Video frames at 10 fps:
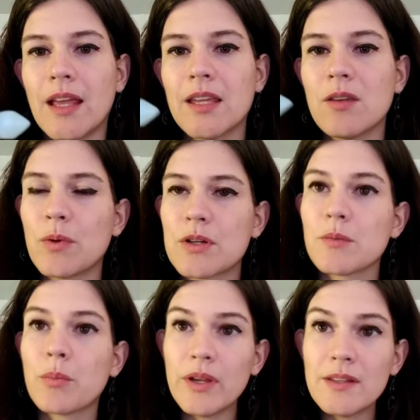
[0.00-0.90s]

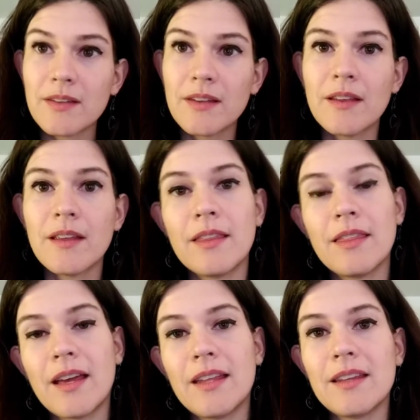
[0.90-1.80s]
acupressure point
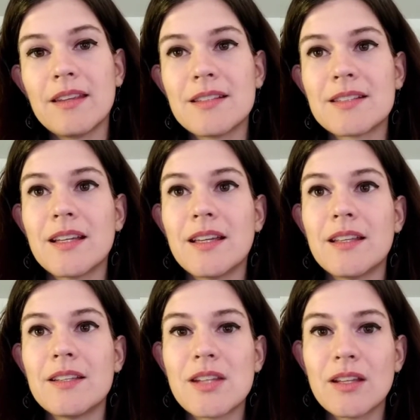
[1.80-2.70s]
that is a
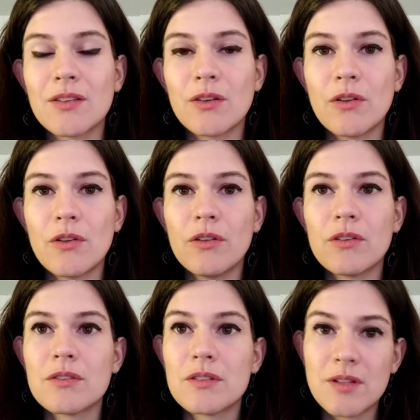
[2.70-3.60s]
gentle
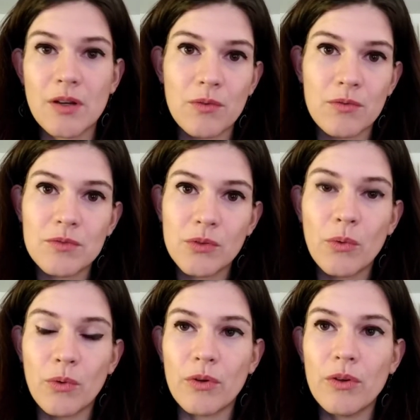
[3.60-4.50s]
stone
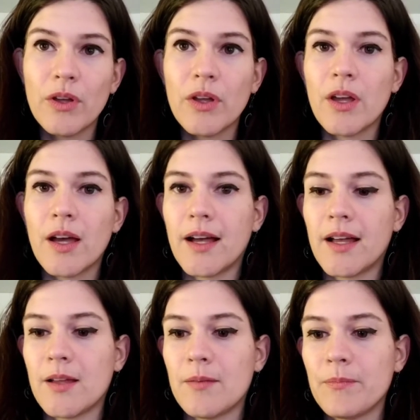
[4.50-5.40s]
tool,
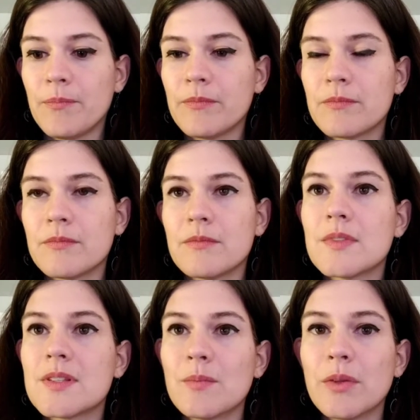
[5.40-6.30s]

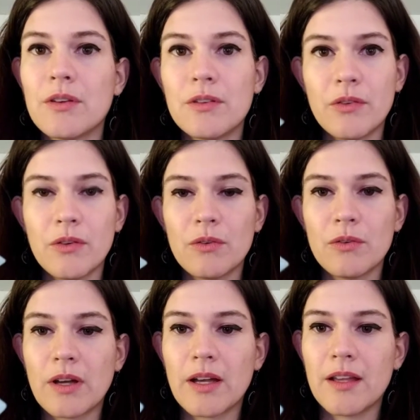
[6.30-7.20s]
similar
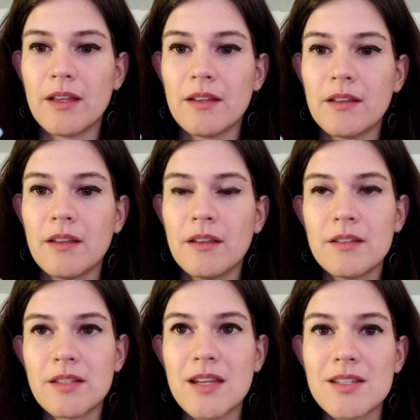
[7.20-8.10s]
to
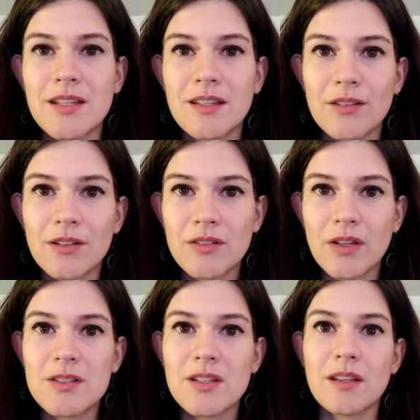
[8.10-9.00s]
tation or
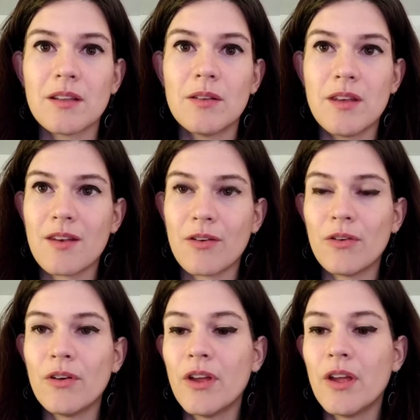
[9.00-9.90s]
touching
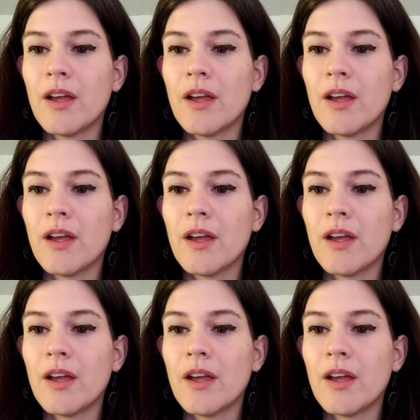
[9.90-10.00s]
needle.